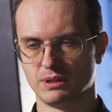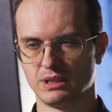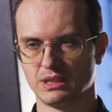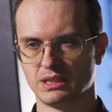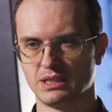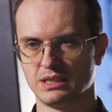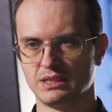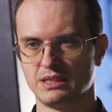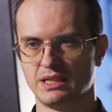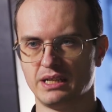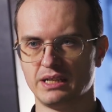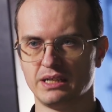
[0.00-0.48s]

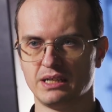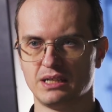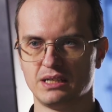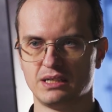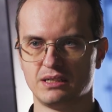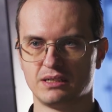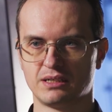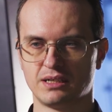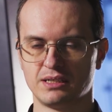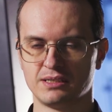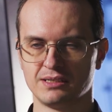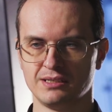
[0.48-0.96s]
Thanks to the
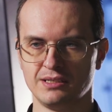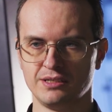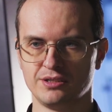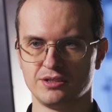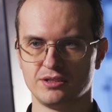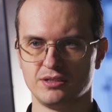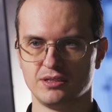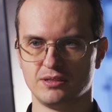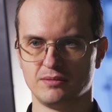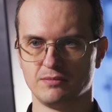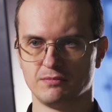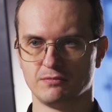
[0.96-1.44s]
combination of
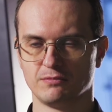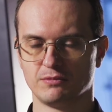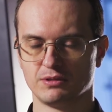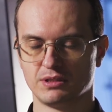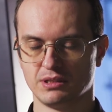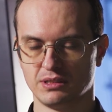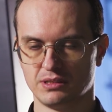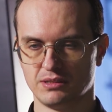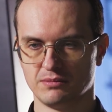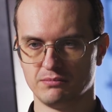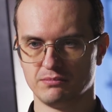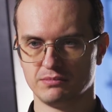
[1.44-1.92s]
several
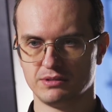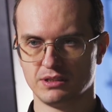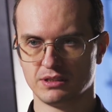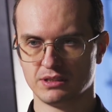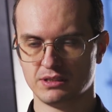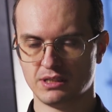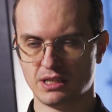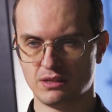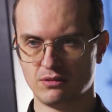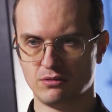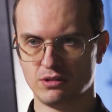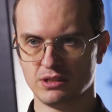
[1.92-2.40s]

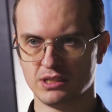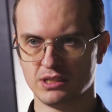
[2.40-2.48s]
technologies,